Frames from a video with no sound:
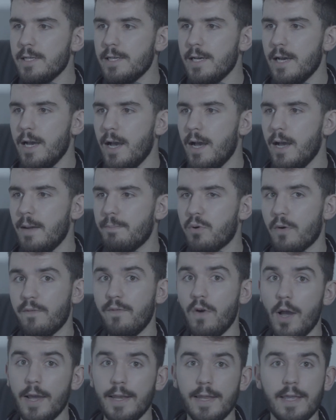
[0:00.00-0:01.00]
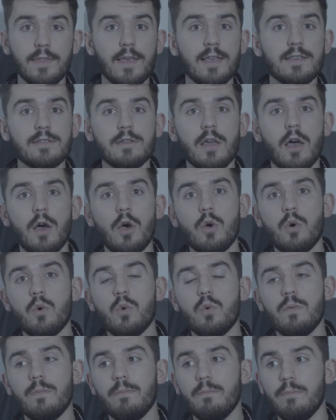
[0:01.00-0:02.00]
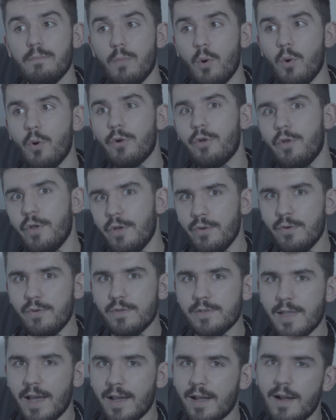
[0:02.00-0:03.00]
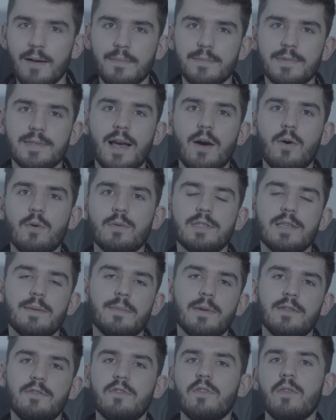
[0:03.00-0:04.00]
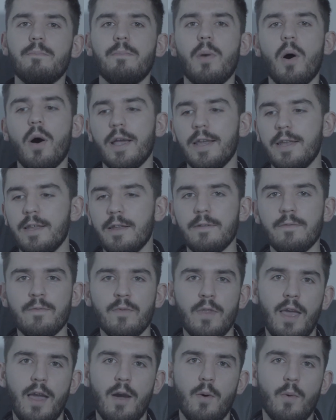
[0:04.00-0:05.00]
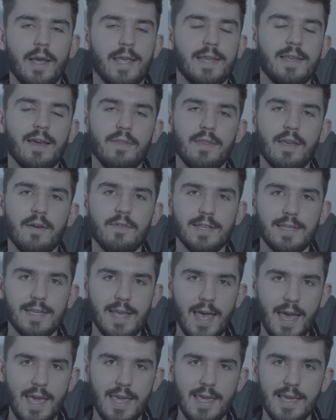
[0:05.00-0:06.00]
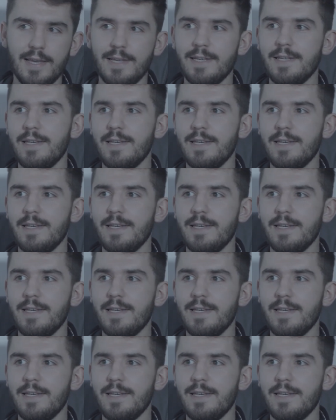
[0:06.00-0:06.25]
uh, providing there's no more news that comes out similar to the Biden and what he done the other day.